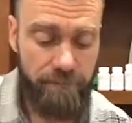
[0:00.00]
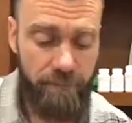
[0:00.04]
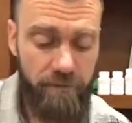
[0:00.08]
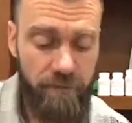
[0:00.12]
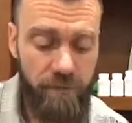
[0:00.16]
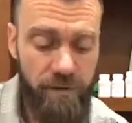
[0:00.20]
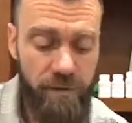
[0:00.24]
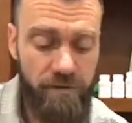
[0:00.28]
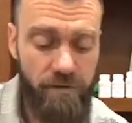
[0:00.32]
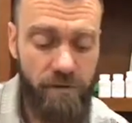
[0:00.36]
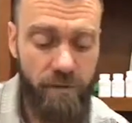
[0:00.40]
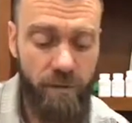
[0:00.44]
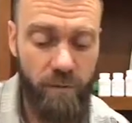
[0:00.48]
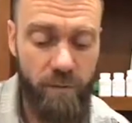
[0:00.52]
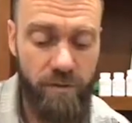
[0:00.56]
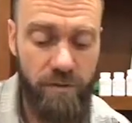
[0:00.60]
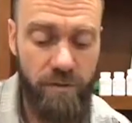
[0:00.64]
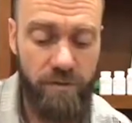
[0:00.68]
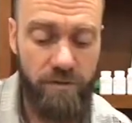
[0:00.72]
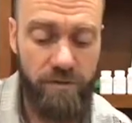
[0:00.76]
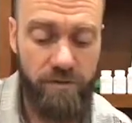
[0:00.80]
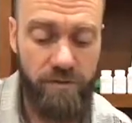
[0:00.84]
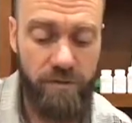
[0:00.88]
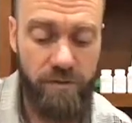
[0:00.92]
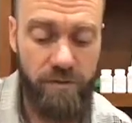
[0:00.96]
So what we
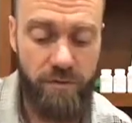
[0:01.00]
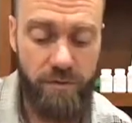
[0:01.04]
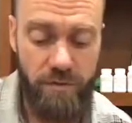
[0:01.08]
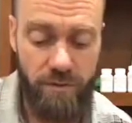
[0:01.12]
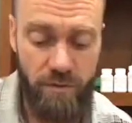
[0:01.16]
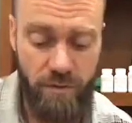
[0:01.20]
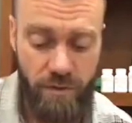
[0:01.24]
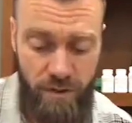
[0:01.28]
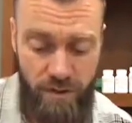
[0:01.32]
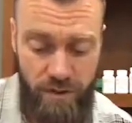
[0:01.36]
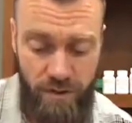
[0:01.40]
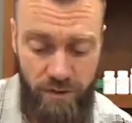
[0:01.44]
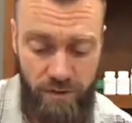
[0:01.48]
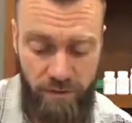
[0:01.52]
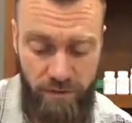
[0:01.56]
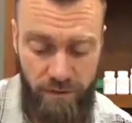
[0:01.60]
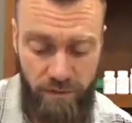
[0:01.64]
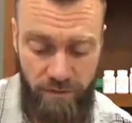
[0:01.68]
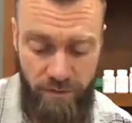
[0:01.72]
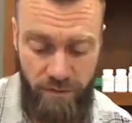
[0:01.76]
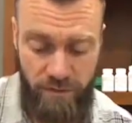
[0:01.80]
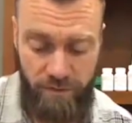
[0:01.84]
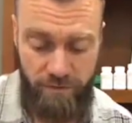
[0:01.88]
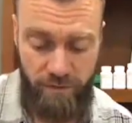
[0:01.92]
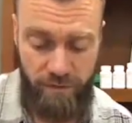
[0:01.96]
can do, the
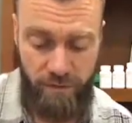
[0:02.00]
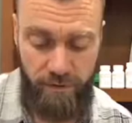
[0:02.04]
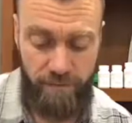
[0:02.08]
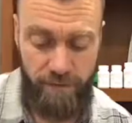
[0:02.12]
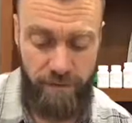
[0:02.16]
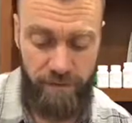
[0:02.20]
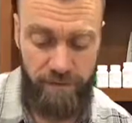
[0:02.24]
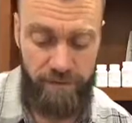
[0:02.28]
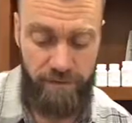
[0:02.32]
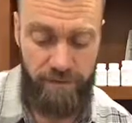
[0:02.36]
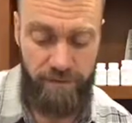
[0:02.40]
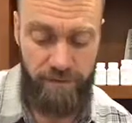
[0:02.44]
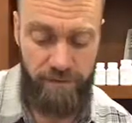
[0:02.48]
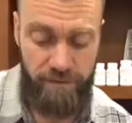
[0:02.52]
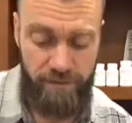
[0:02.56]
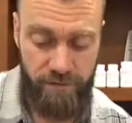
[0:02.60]
great part about this,